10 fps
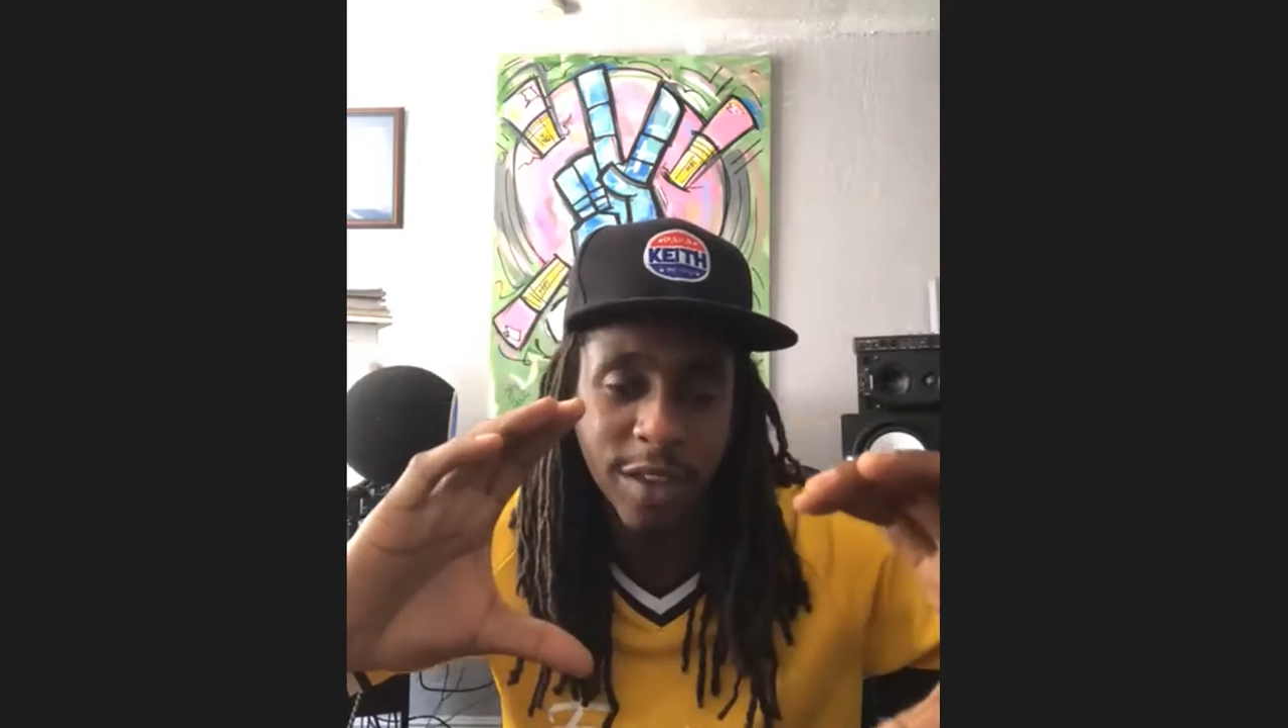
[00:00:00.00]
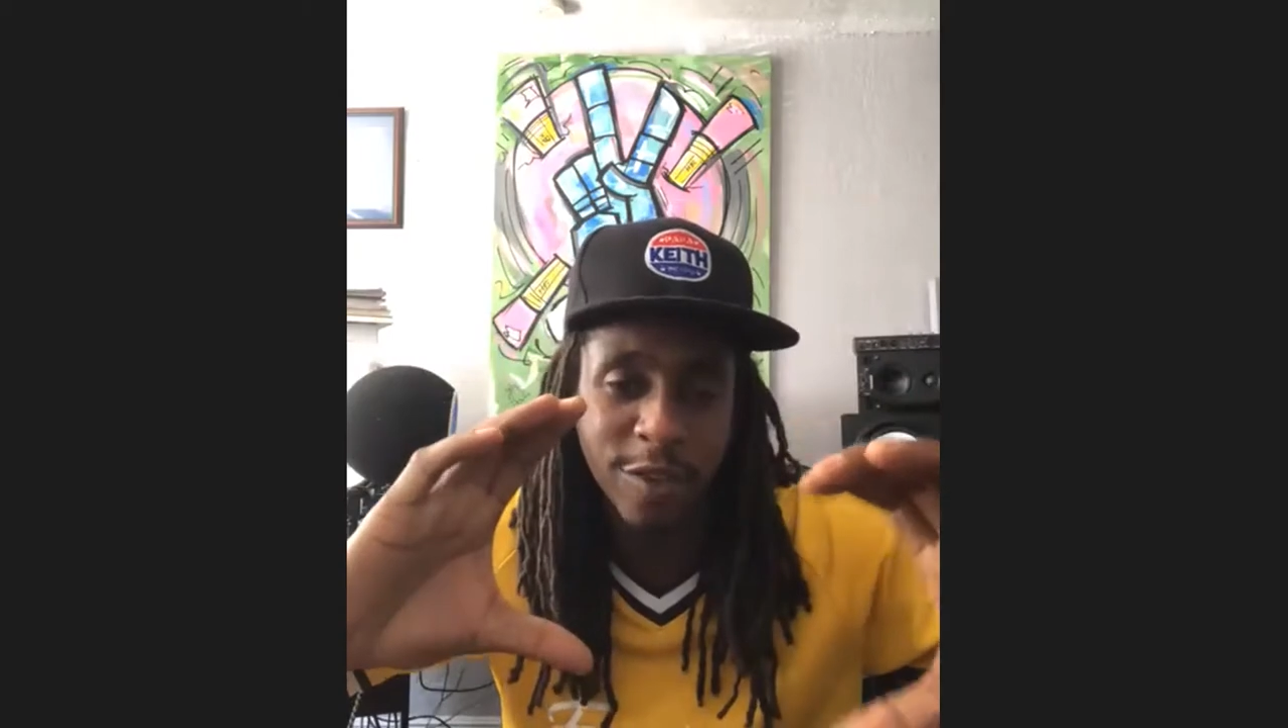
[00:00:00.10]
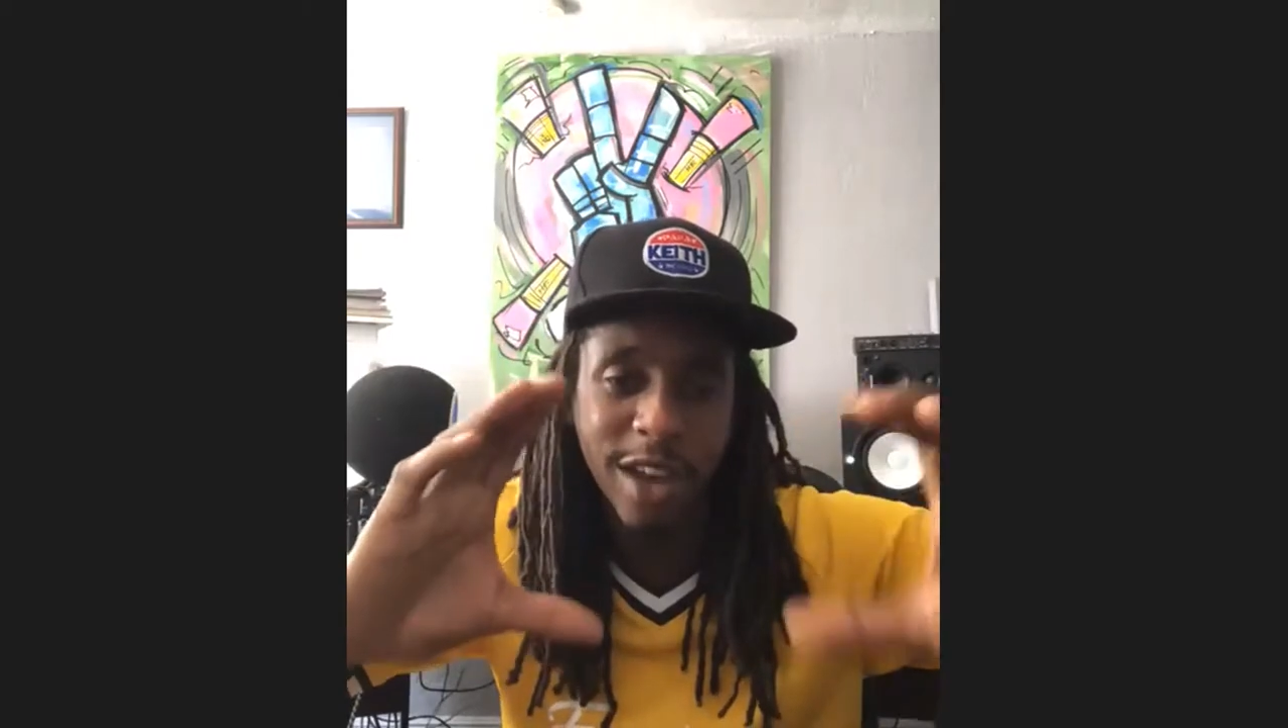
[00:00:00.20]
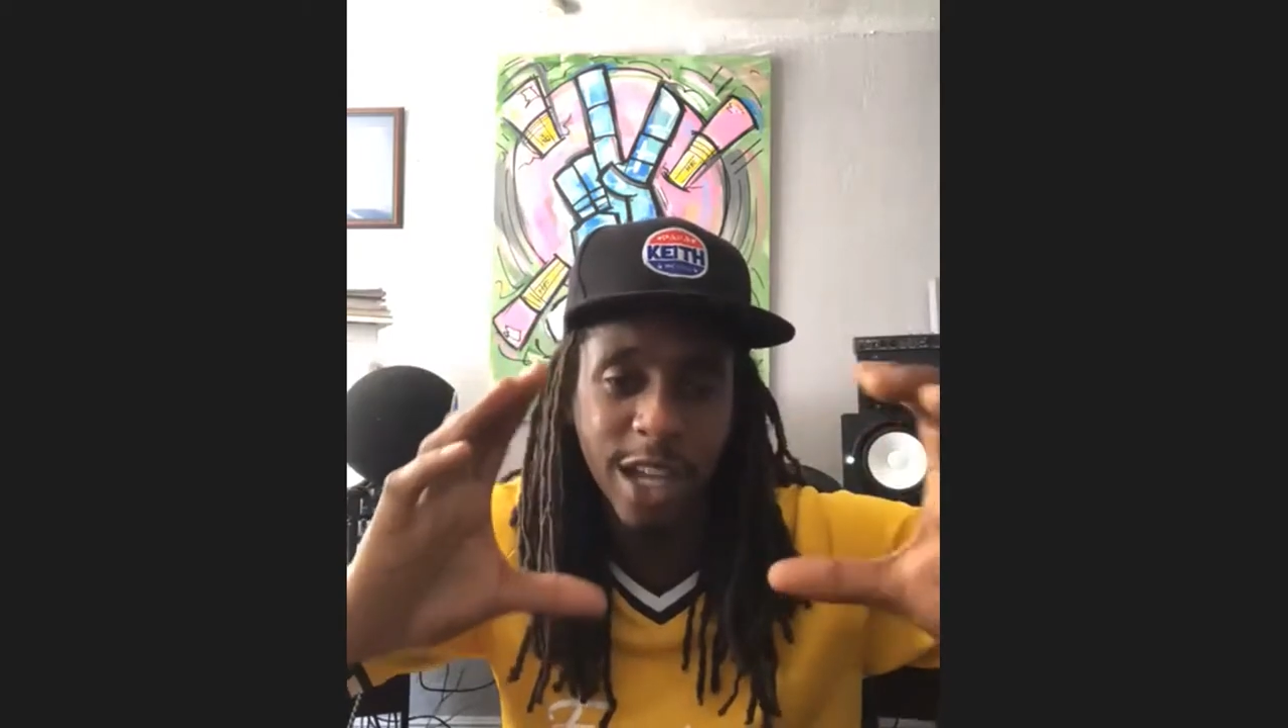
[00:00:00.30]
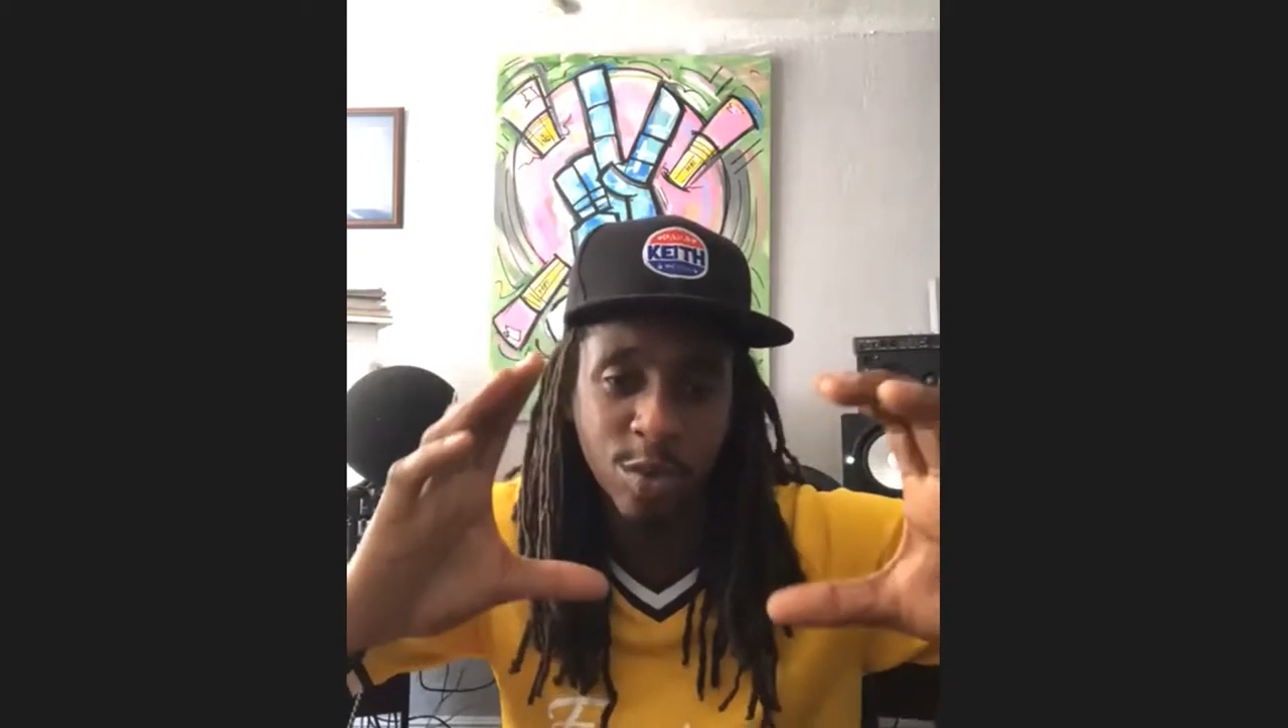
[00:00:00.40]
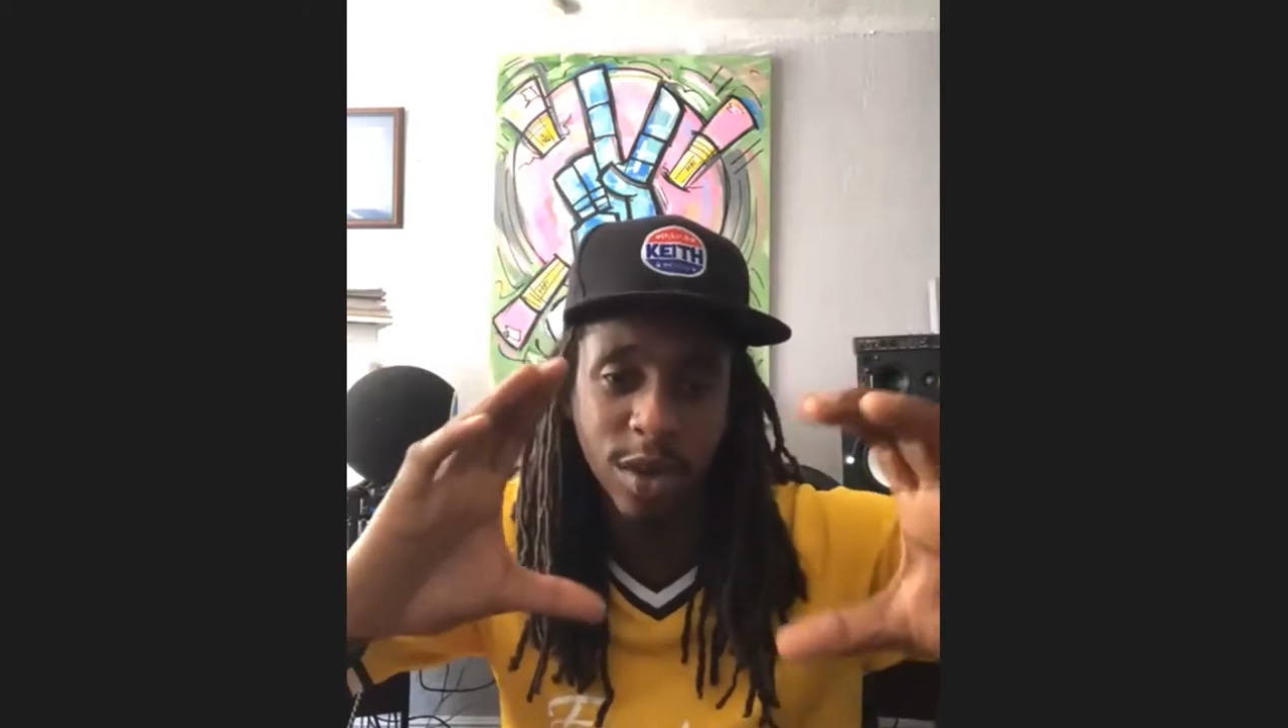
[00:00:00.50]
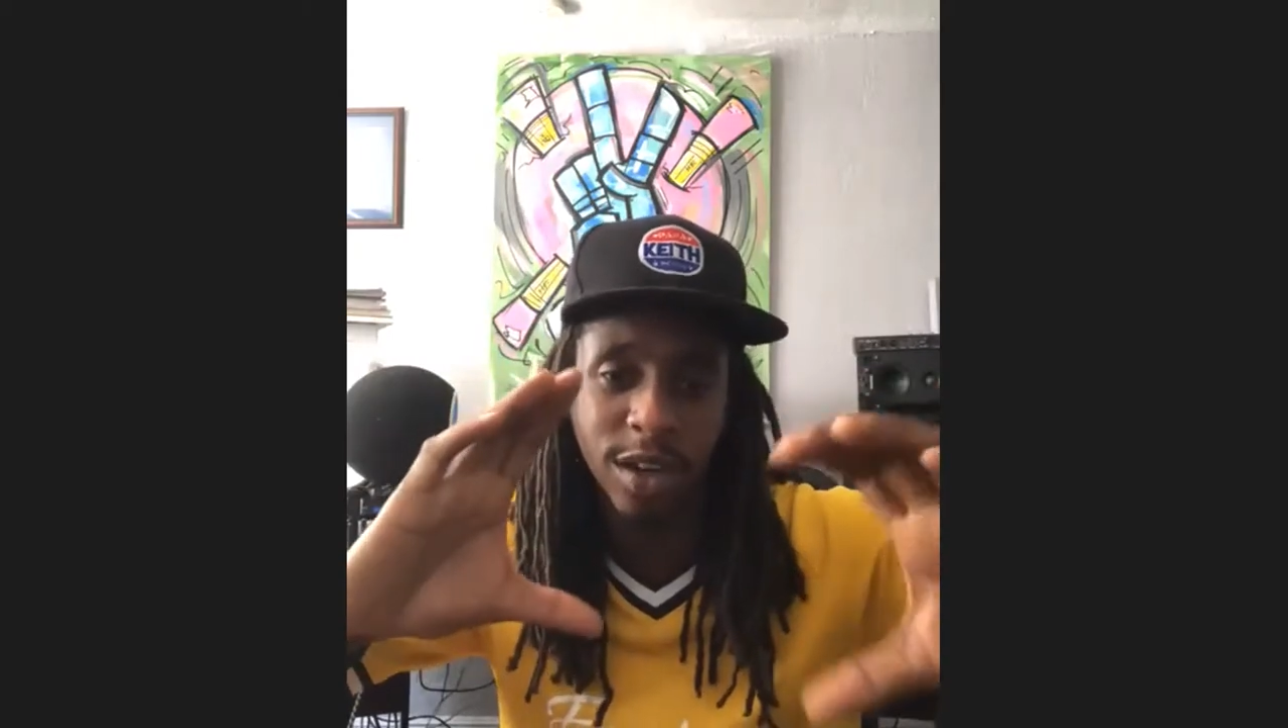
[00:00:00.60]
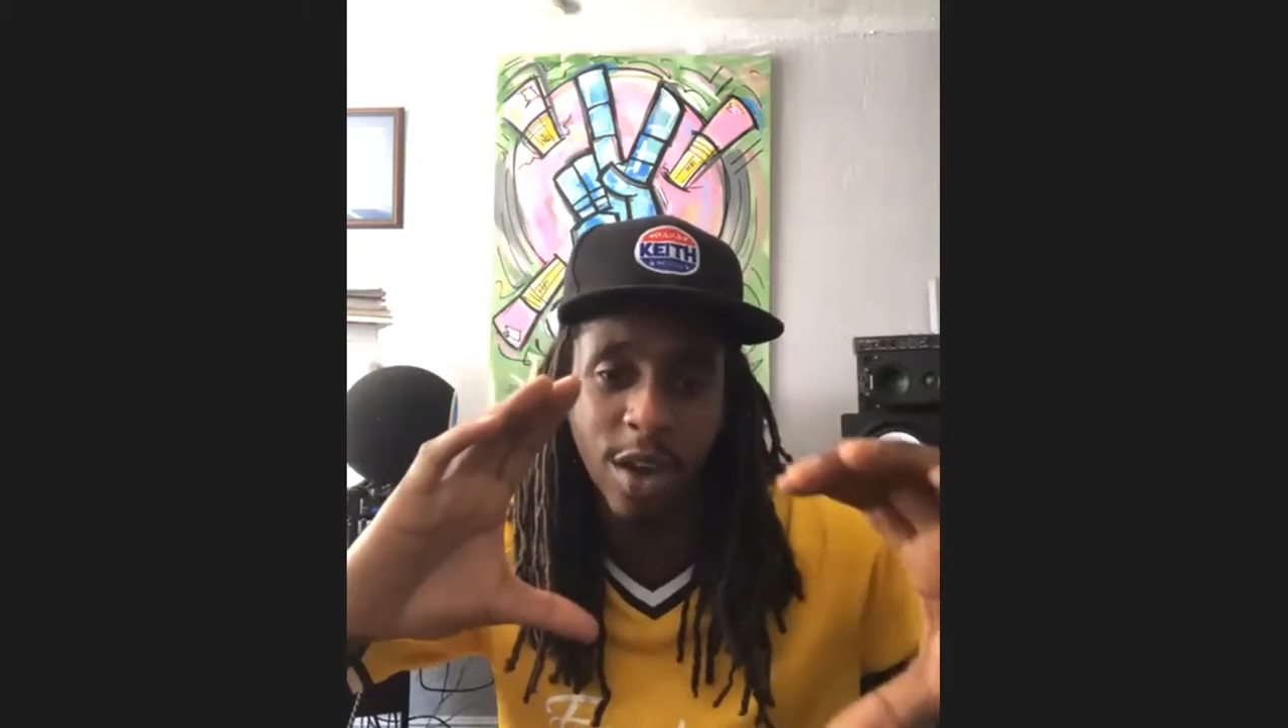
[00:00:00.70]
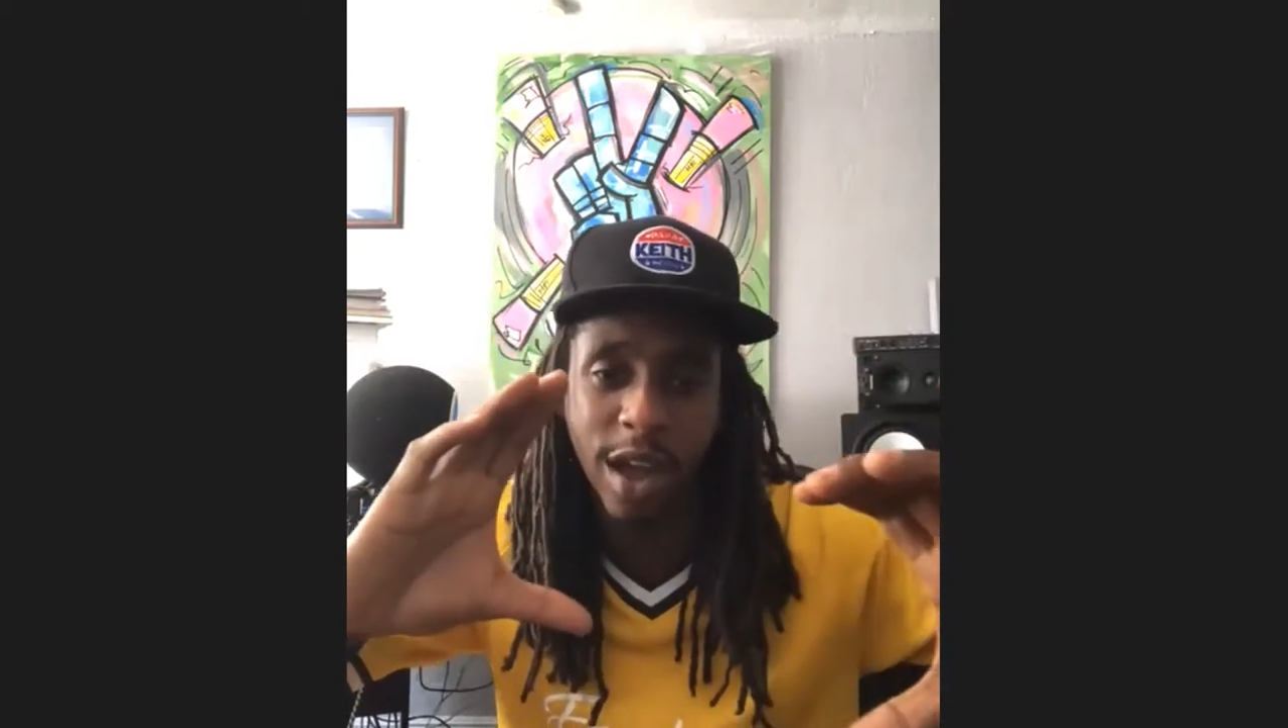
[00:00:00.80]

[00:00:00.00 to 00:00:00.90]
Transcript: If you guys want to know